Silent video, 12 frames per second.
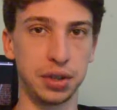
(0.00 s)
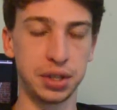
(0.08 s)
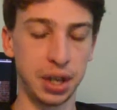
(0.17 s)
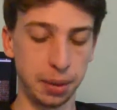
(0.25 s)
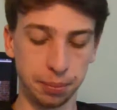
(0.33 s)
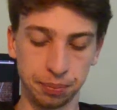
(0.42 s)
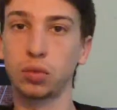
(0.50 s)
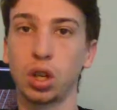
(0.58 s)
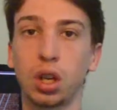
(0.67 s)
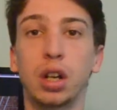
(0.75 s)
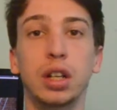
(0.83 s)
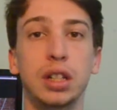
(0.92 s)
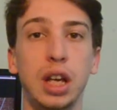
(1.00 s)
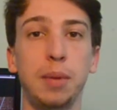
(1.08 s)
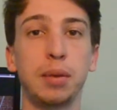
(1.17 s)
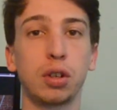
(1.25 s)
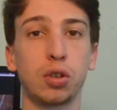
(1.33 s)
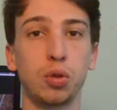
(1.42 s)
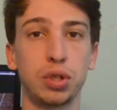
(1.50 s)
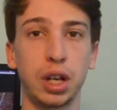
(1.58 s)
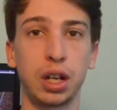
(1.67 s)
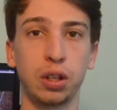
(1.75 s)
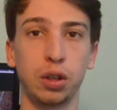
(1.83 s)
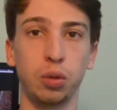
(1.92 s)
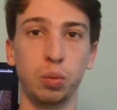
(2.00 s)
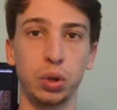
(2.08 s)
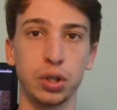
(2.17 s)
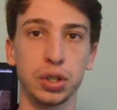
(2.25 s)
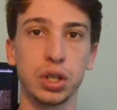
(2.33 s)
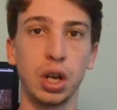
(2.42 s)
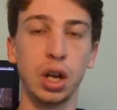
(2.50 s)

same. Containment Crew Cyclone wheels